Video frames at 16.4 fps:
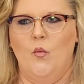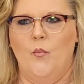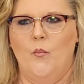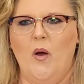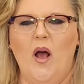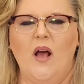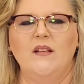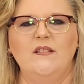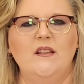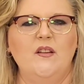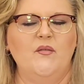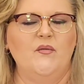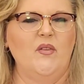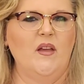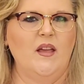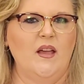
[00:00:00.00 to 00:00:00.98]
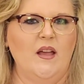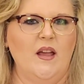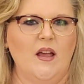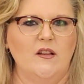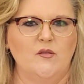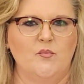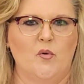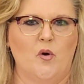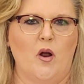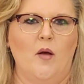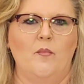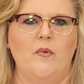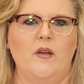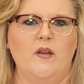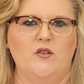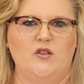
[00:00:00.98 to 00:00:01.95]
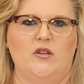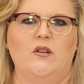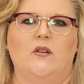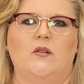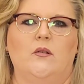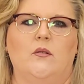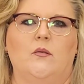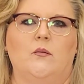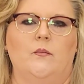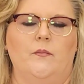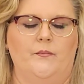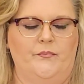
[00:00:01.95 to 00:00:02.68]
Positive thinking has brought me to